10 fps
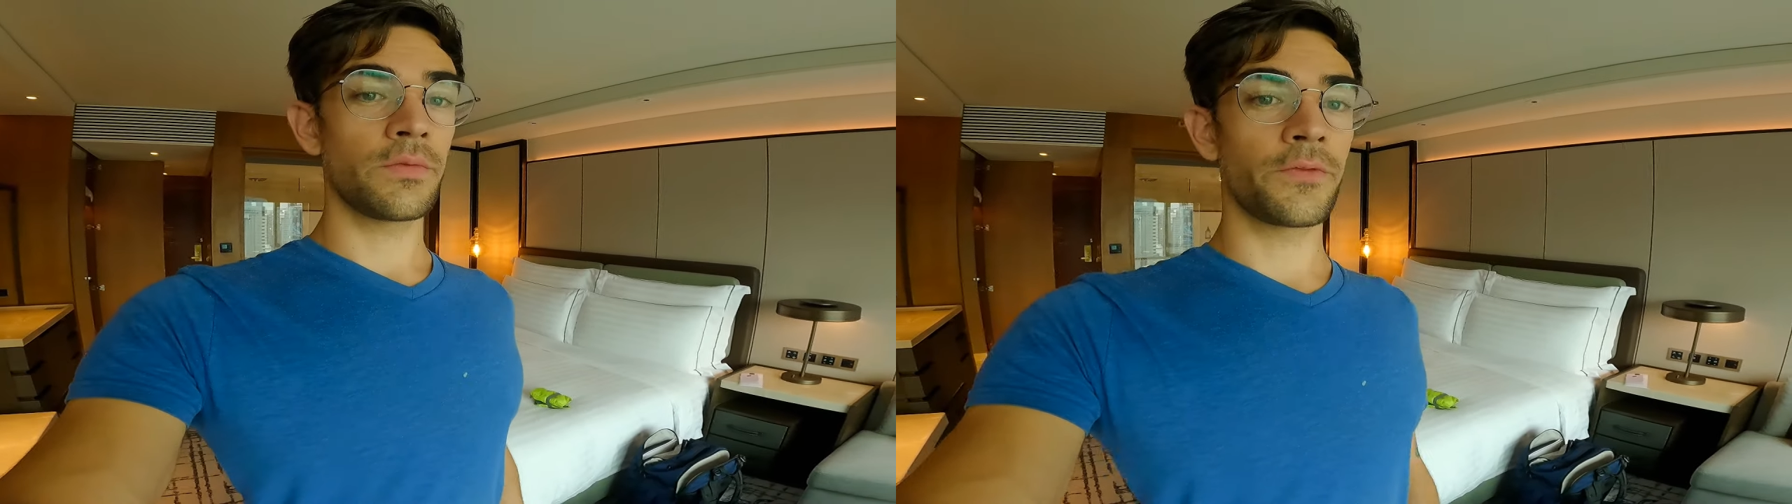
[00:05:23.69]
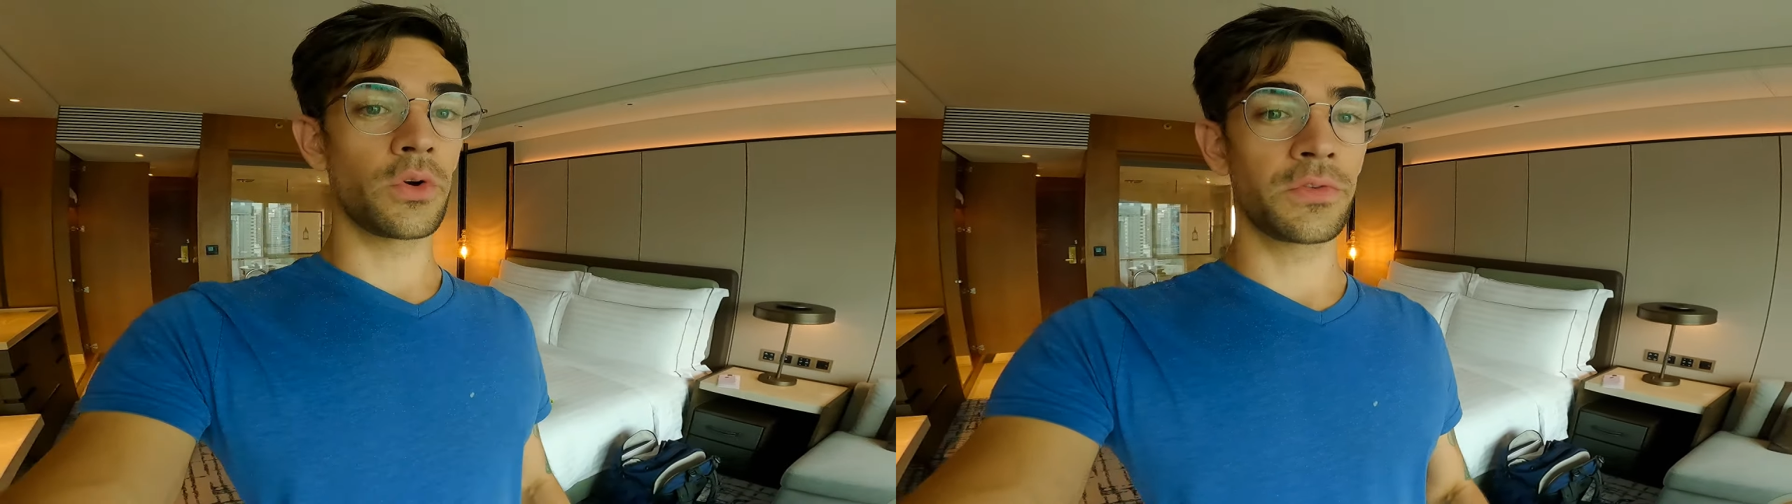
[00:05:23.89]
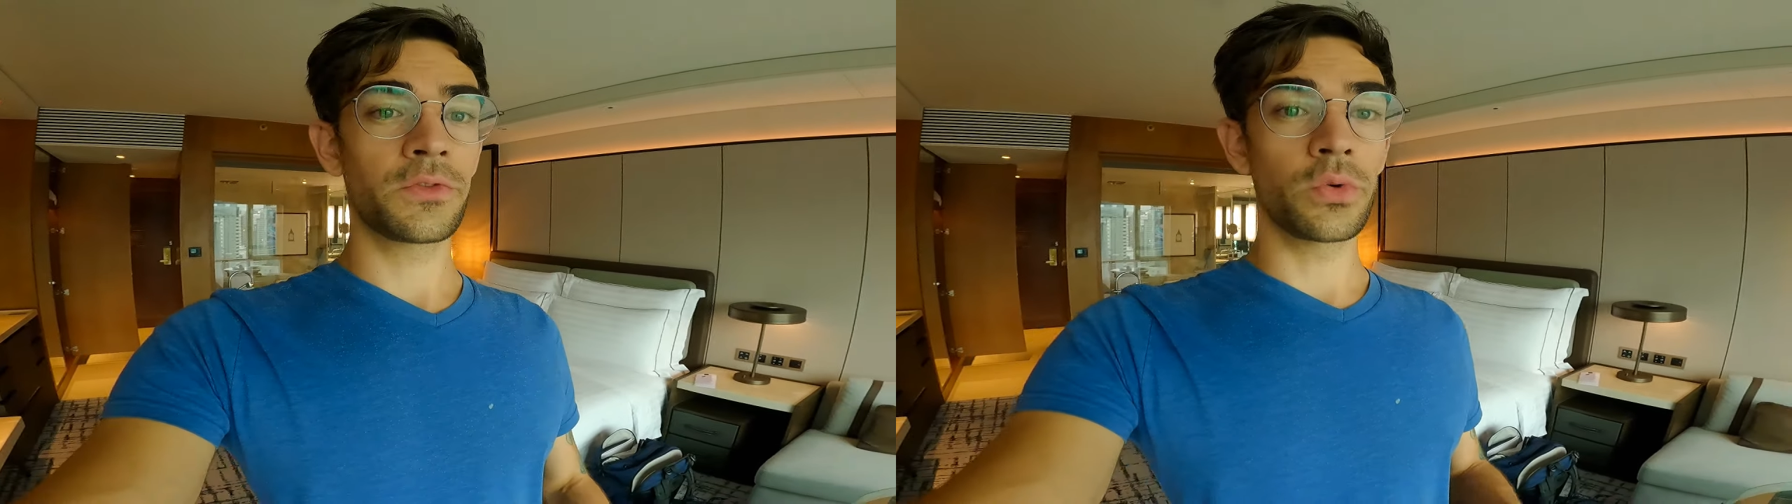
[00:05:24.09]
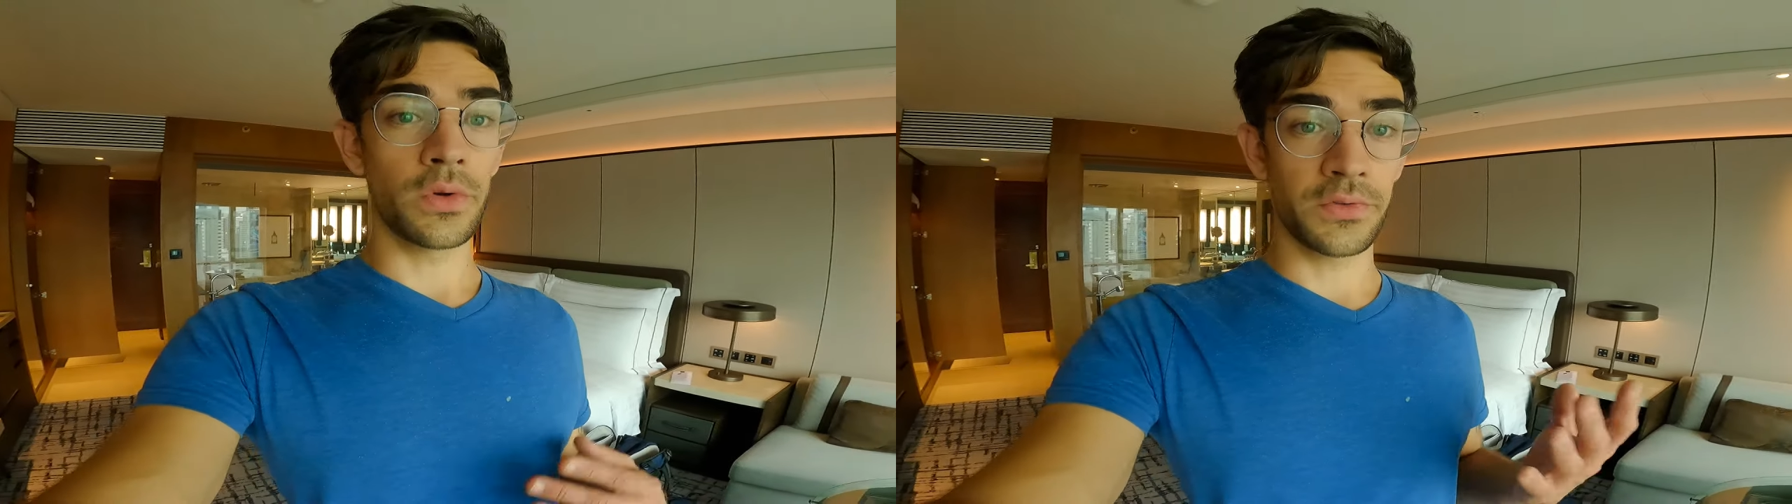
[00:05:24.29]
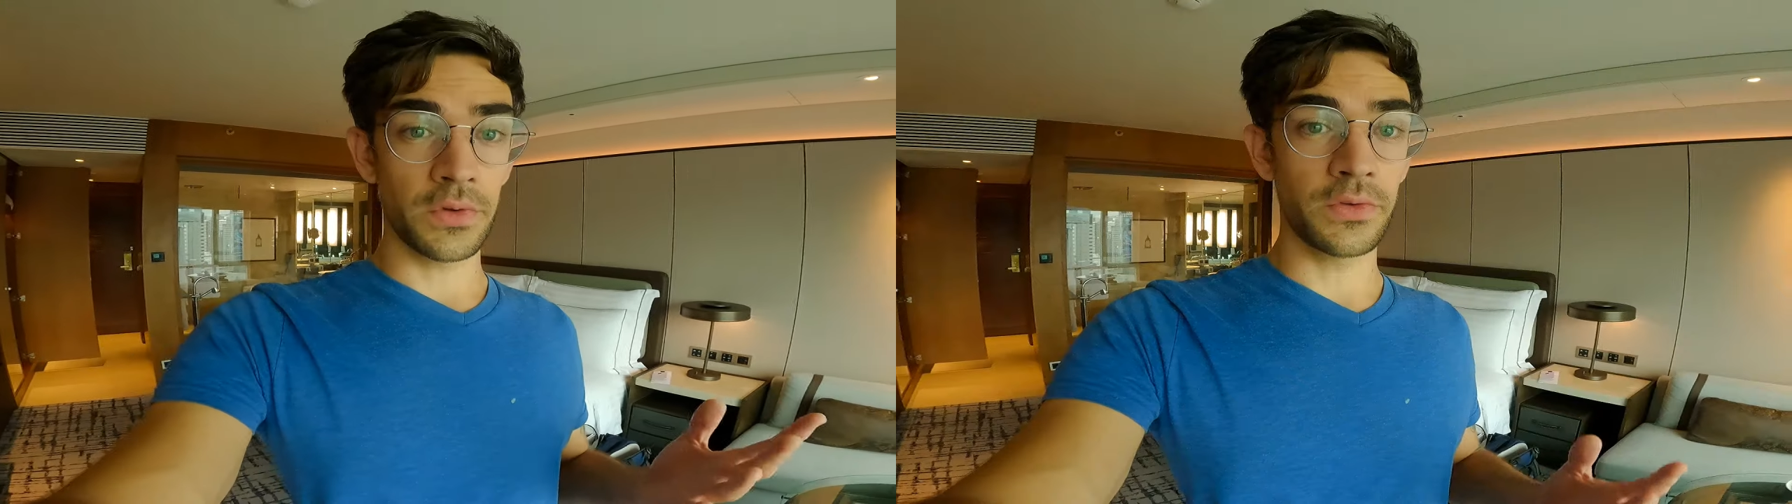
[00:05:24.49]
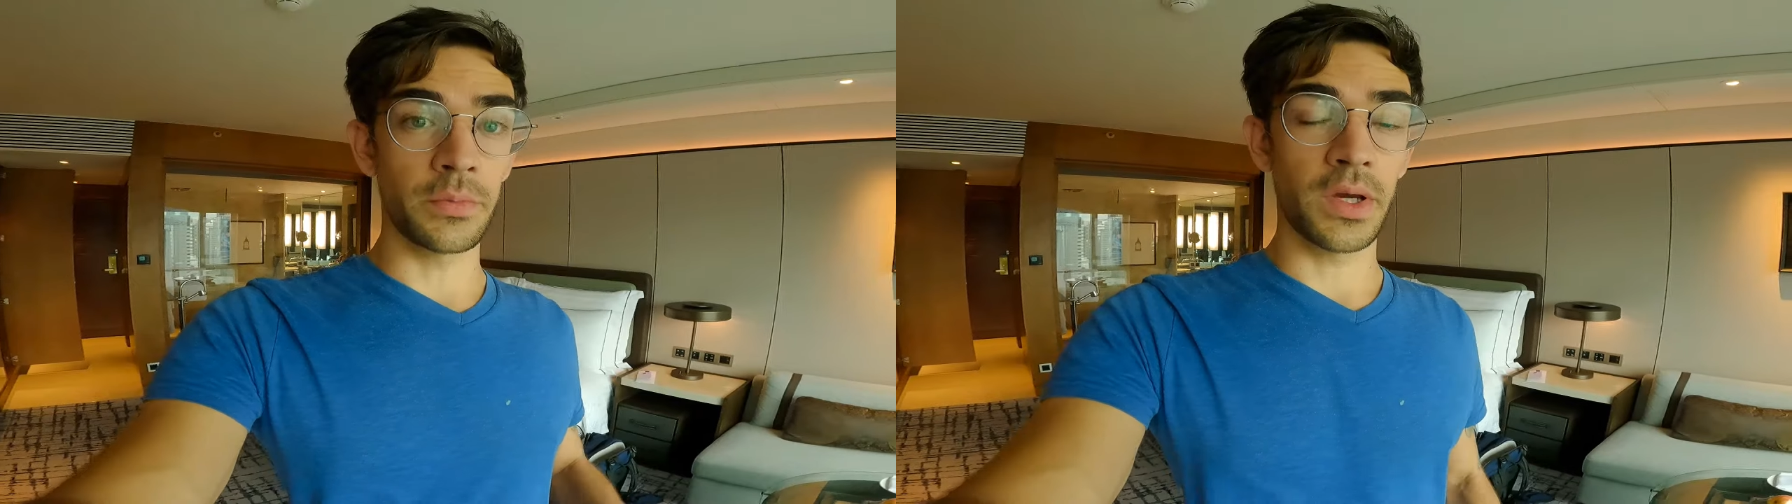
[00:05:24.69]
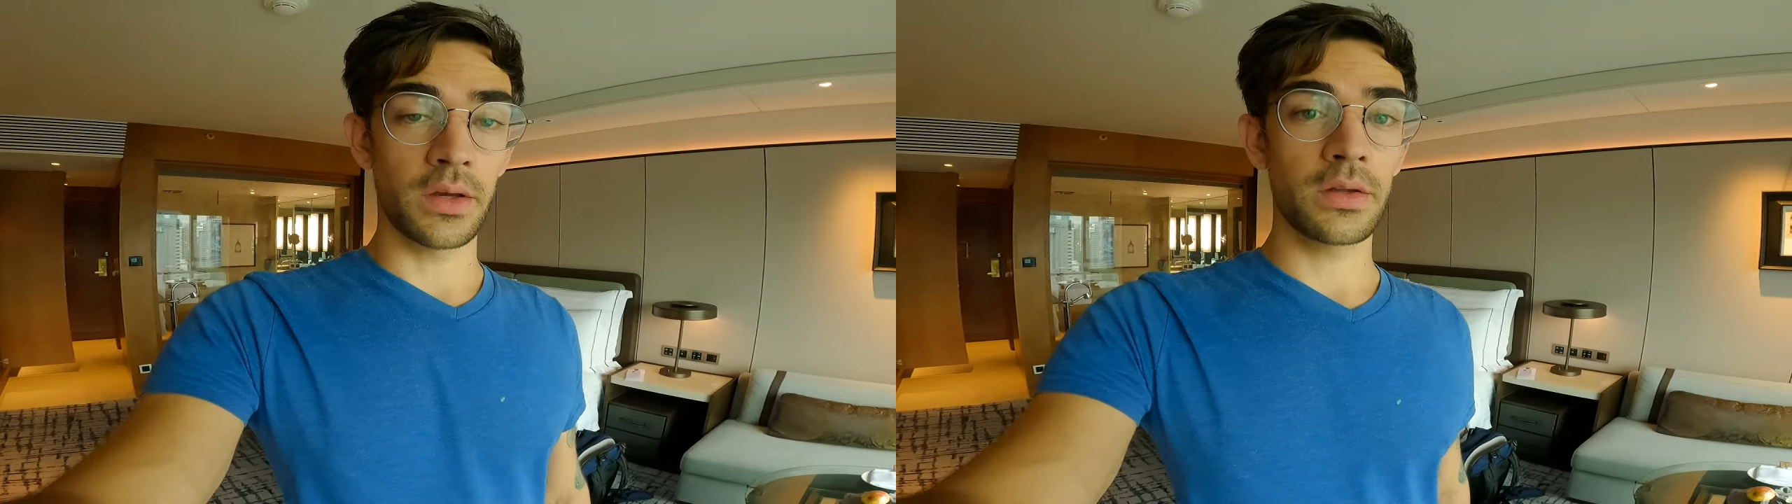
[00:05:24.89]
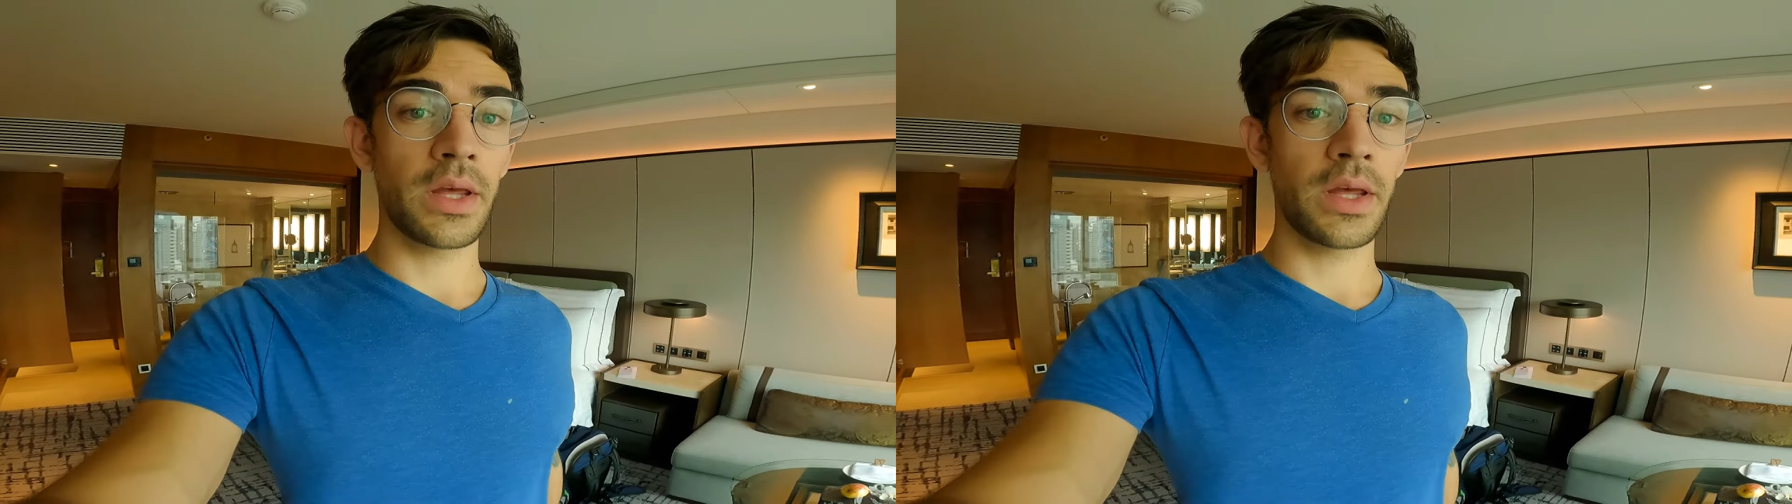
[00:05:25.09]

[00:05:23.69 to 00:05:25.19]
first tourist season